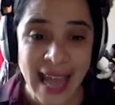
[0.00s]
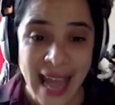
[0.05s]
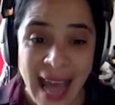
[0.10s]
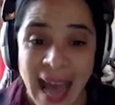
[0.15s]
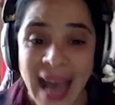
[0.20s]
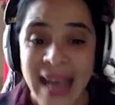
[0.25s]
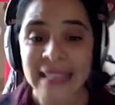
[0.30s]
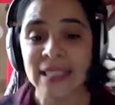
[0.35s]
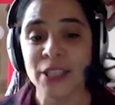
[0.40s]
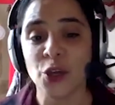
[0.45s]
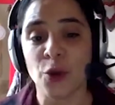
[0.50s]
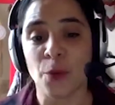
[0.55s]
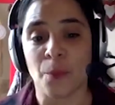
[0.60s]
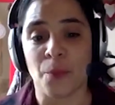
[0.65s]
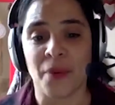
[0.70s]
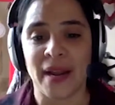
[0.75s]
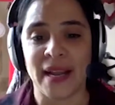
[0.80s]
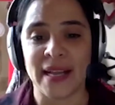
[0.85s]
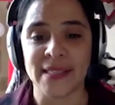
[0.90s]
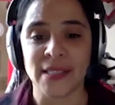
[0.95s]
and the
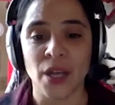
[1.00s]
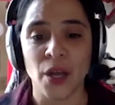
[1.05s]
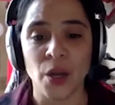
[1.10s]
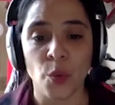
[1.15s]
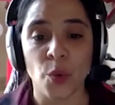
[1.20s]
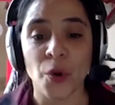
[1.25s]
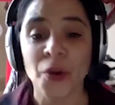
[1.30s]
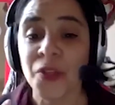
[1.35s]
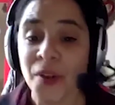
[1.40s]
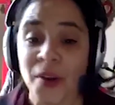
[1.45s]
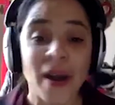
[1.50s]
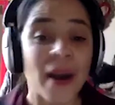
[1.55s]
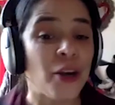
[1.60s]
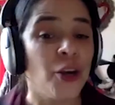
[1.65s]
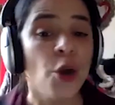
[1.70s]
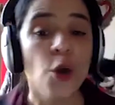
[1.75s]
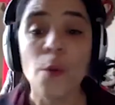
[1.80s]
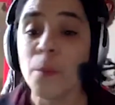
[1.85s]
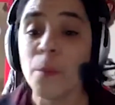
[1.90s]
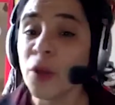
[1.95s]
oppressed, where there are
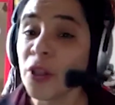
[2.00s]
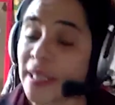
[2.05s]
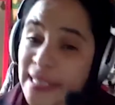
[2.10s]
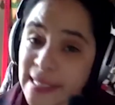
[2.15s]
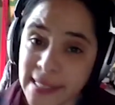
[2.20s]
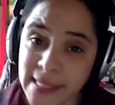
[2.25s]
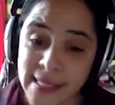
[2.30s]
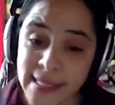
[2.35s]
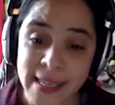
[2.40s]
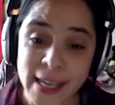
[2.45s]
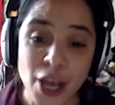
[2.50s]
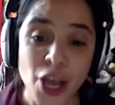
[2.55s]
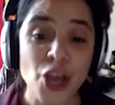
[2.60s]
no police,